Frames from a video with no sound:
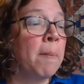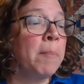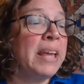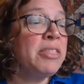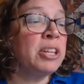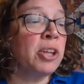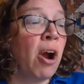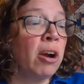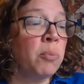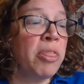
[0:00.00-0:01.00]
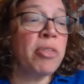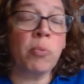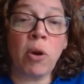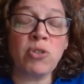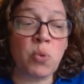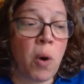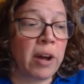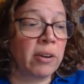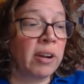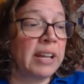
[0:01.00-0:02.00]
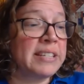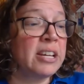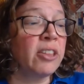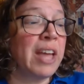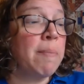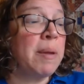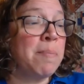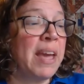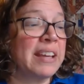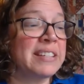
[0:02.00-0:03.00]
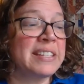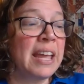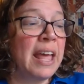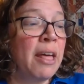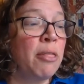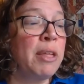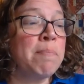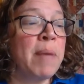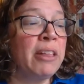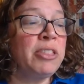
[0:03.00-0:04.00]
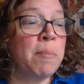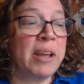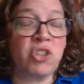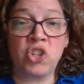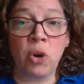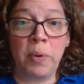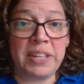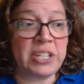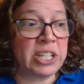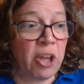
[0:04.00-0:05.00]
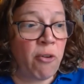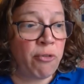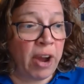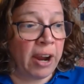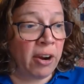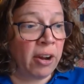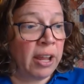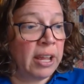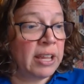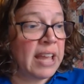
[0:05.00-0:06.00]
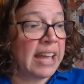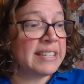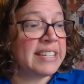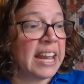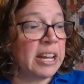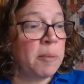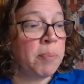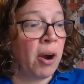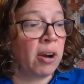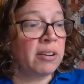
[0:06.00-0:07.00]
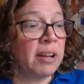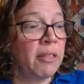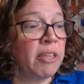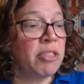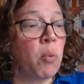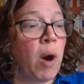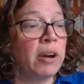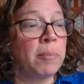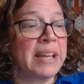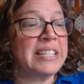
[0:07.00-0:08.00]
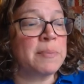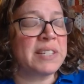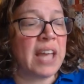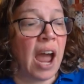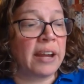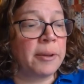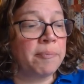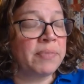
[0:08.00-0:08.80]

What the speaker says: Beat the lard with the rose water until they be mixed. Then melt the mixture with a slow fire and set it apart that the water may subside.